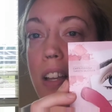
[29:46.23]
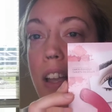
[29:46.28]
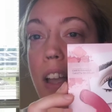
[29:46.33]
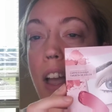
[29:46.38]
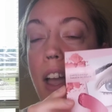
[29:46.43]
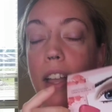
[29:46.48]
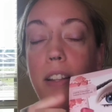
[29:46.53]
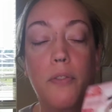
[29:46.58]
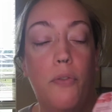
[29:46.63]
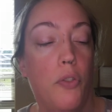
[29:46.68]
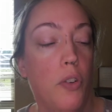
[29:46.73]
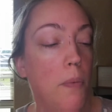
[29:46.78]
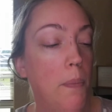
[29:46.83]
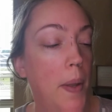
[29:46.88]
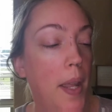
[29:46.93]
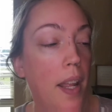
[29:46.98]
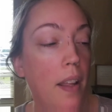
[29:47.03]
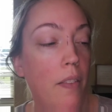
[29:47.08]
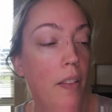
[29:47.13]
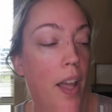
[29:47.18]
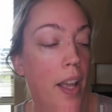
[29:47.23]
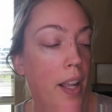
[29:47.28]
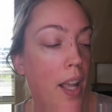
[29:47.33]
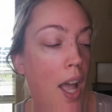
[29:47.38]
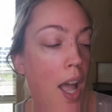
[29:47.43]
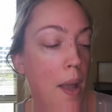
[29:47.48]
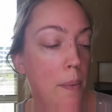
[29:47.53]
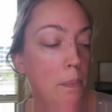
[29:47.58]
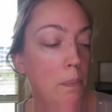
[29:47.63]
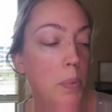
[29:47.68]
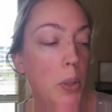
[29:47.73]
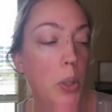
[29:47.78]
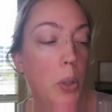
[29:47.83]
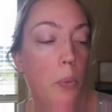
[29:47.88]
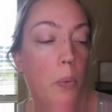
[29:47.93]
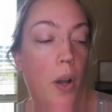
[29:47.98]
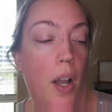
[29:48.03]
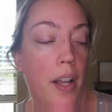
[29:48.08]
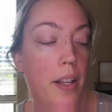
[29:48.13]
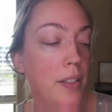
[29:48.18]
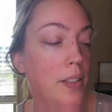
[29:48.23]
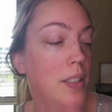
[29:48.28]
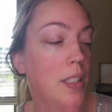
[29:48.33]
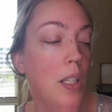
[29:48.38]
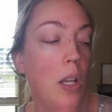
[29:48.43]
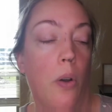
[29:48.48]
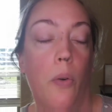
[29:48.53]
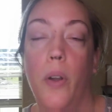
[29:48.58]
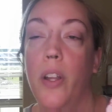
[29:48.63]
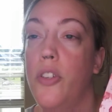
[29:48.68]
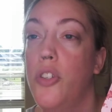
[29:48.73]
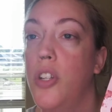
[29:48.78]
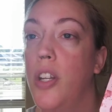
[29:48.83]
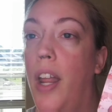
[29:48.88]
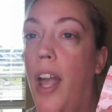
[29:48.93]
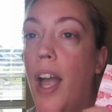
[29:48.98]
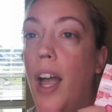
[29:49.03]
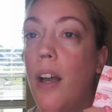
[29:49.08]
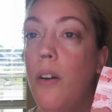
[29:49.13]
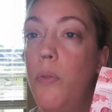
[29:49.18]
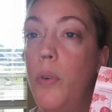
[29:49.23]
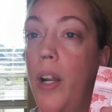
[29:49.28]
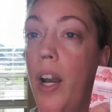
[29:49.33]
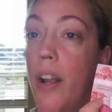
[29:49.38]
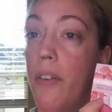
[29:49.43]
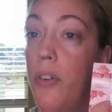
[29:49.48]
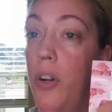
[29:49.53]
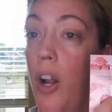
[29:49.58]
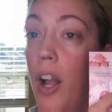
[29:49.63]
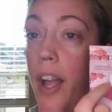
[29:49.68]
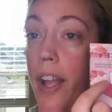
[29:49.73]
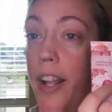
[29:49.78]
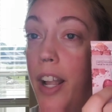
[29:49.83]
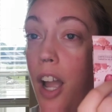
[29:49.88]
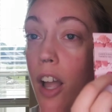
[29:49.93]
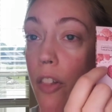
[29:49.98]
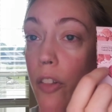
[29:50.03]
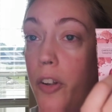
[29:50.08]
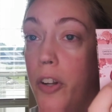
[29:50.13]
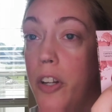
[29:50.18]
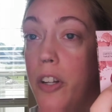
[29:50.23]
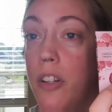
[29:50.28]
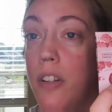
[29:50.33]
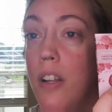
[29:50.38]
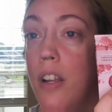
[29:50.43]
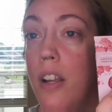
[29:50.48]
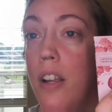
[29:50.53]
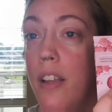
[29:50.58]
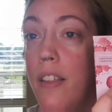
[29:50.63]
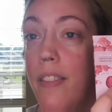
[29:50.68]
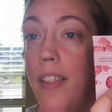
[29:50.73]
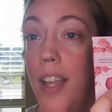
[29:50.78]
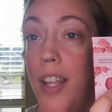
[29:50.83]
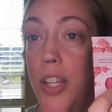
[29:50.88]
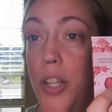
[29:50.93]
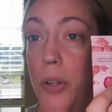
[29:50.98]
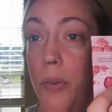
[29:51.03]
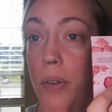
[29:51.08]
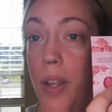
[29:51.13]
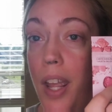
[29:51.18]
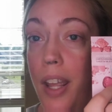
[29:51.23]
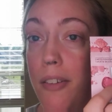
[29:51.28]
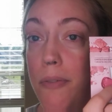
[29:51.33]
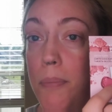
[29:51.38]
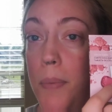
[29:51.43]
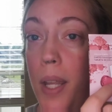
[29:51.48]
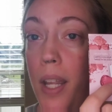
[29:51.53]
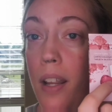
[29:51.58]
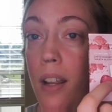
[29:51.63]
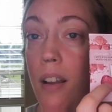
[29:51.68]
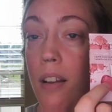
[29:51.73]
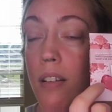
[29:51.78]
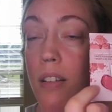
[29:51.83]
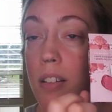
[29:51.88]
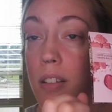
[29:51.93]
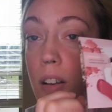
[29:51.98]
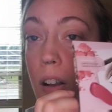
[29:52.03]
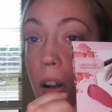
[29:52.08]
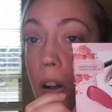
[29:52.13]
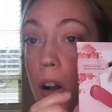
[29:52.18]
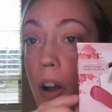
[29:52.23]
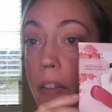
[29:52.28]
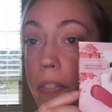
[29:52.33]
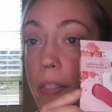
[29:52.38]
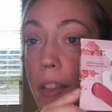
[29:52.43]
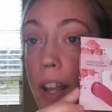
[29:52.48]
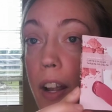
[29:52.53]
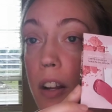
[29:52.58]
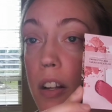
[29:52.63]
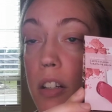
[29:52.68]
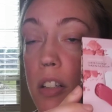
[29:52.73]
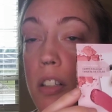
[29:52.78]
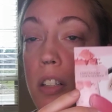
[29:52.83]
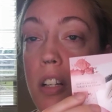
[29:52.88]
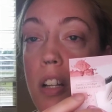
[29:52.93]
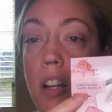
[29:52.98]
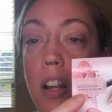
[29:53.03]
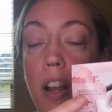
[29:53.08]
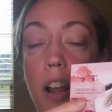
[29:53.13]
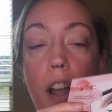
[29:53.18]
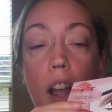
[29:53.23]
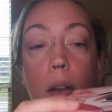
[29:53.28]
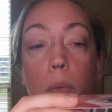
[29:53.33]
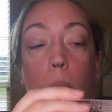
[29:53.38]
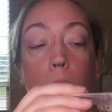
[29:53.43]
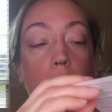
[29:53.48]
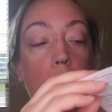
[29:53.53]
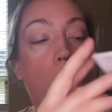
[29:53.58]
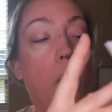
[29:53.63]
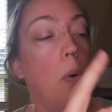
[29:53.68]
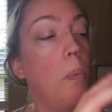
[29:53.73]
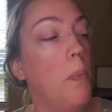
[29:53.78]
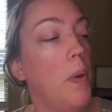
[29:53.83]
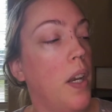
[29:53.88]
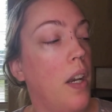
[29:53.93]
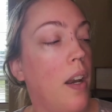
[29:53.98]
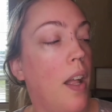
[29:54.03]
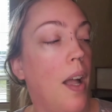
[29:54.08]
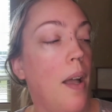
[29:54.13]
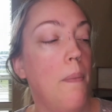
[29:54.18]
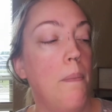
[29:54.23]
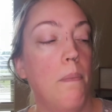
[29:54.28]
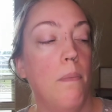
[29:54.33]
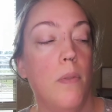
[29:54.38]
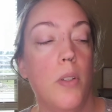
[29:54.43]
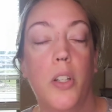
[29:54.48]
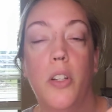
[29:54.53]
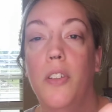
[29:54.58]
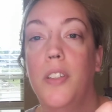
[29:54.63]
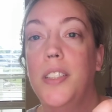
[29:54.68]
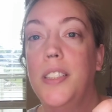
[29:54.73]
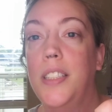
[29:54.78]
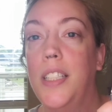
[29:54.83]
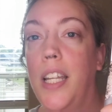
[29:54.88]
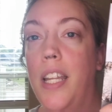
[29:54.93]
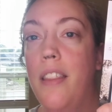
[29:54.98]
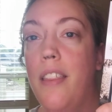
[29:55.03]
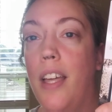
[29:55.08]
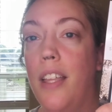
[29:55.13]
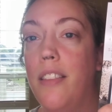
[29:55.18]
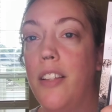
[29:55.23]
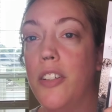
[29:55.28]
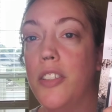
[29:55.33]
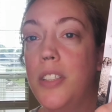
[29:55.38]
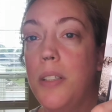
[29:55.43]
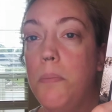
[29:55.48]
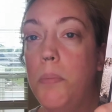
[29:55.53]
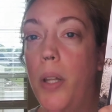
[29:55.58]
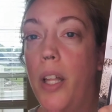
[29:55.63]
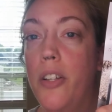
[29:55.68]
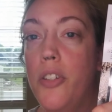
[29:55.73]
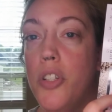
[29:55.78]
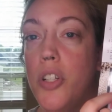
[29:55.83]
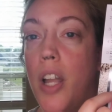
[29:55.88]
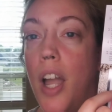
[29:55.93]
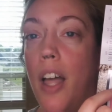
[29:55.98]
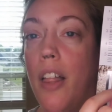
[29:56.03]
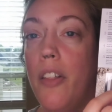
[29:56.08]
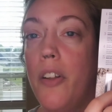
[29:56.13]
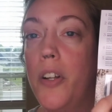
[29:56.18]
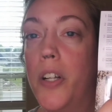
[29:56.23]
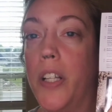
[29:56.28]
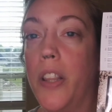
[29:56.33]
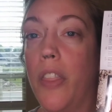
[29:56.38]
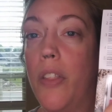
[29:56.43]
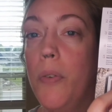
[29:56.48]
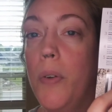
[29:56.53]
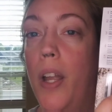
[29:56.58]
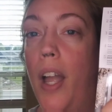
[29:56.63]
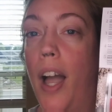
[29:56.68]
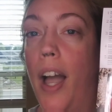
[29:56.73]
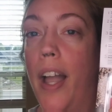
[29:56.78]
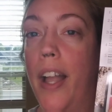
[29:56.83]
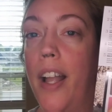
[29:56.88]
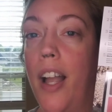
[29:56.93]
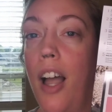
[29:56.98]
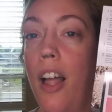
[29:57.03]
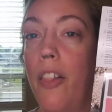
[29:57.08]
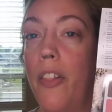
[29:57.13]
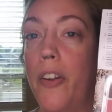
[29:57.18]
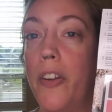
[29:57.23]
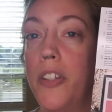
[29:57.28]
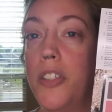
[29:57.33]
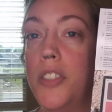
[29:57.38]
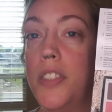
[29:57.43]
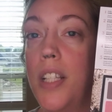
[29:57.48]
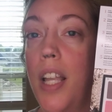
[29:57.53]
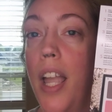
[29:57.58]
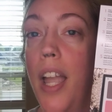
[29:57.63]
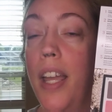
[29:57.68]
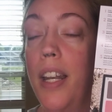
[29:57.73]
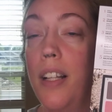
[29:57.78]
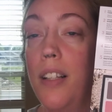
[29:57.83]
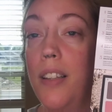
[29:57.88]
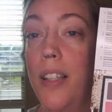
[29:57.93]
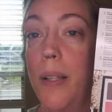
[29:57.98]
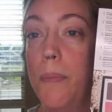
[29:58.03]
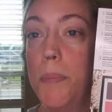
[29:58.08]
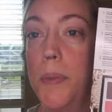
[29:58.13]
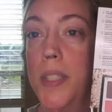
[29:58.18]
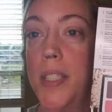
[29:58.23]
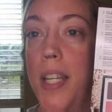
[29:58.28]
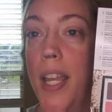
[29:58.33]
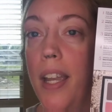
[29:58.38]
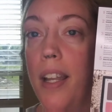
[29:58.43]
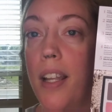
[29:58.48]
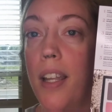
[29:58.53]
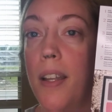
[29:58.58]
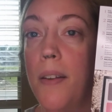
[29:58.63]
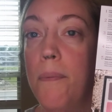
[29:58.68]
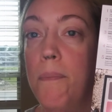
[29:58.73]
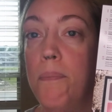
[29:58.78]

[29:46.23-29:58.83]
And for me, like, I'm blue eyes, so it should have whatever eye color that you gave me on there. And when you open it up, you'll see that there's a blush color and 3 eye colors and a lipstick.